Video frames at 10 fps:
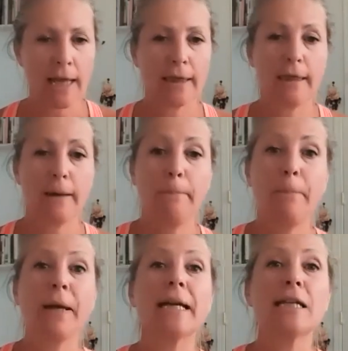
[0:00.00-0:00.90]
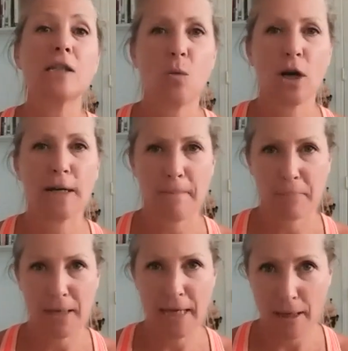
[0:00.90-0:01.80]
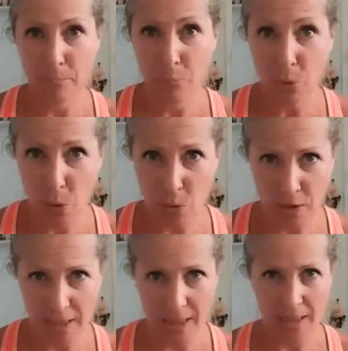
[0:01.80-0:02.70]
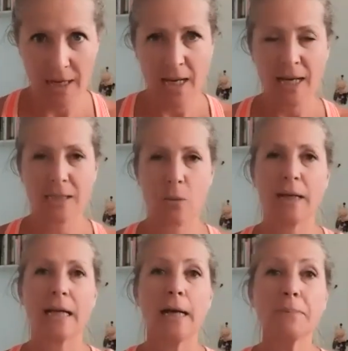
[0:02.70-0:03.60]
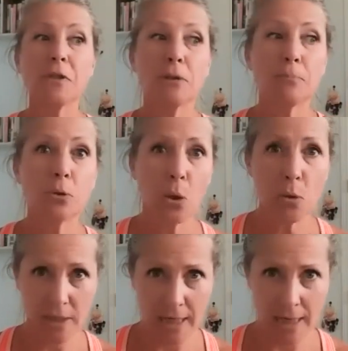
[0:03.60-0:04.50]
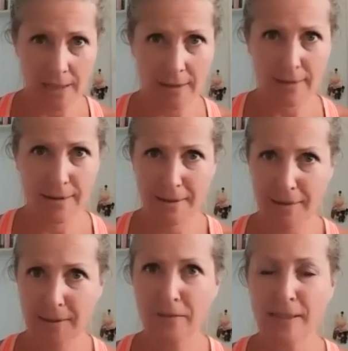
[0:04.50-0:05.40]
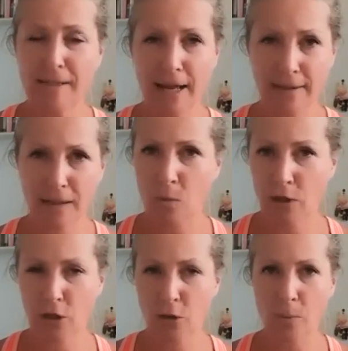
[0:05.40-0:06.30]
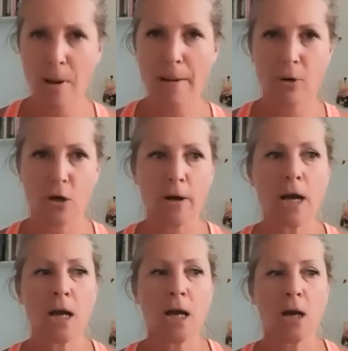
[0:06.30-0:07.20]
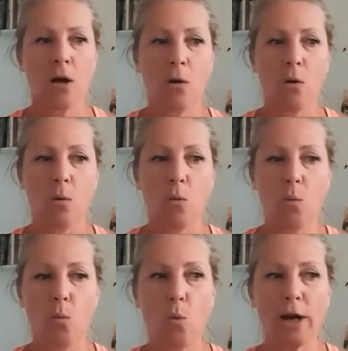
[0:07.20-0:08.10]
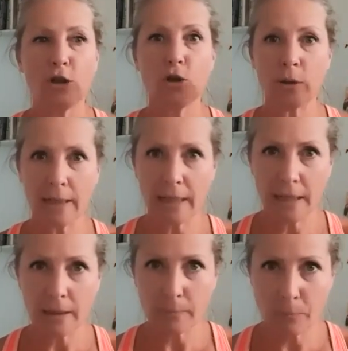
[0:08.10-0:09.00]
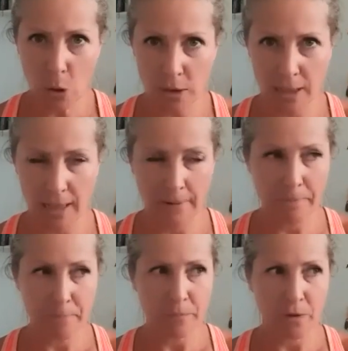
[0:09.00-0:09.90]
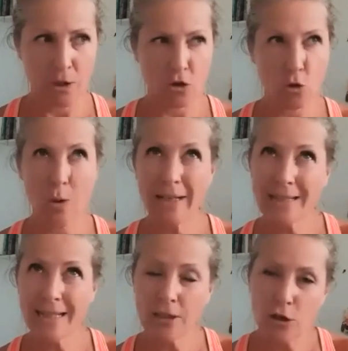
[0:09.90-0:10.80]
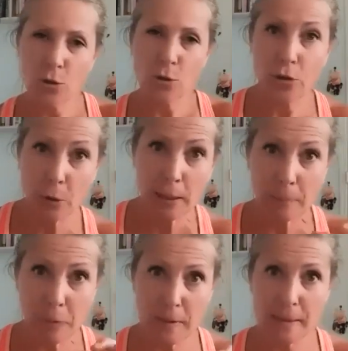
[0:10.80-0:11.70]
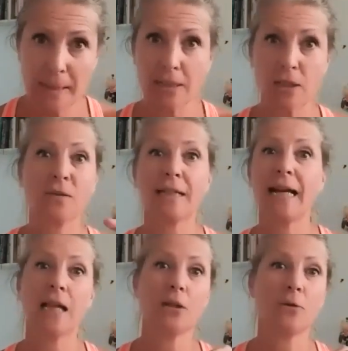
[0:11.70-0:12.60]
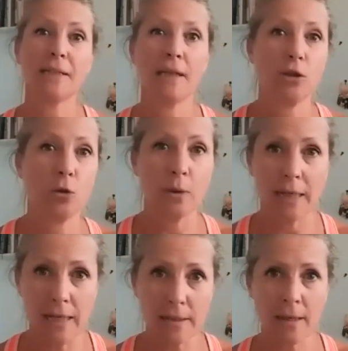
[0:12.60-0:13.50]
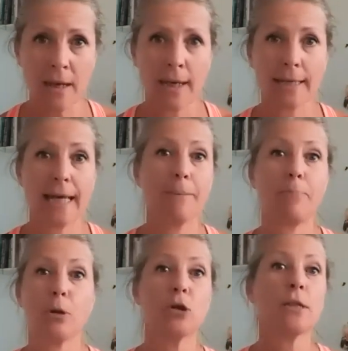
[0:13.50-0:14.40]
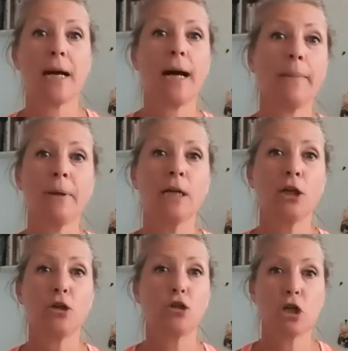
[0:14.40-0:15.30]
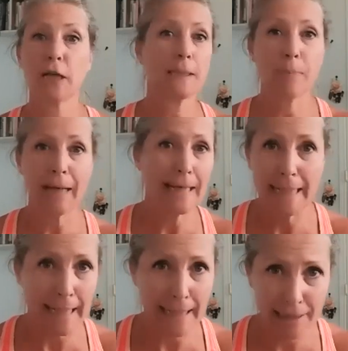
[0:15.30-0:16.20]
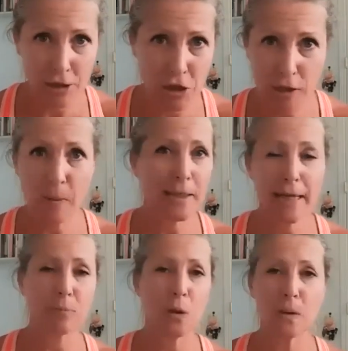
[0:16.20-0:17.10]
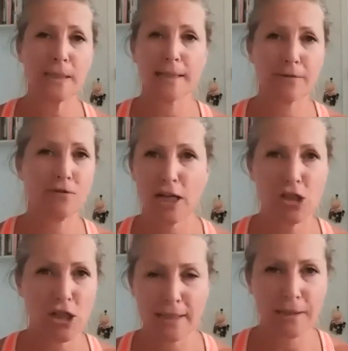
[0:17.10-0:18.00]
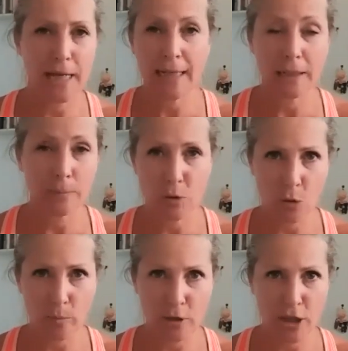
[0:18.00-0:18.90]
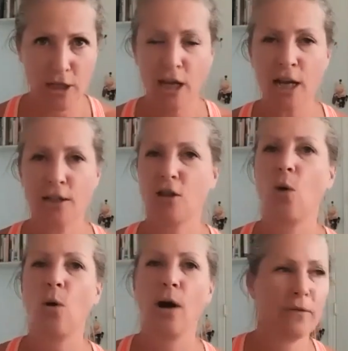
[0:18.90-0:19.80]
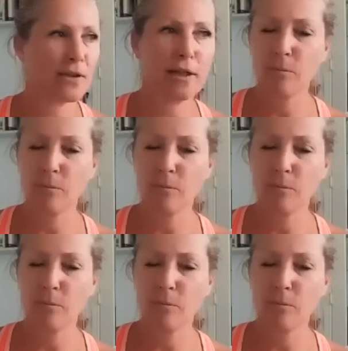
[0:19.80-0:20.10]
The biggest one being protein. So when it comes to protein, this is a stat that I want you to remember. When you are eating protein, 20 to 30% of the calories that you eat get burnt up just by eating, just by that process of digestion and absorption. So I've said it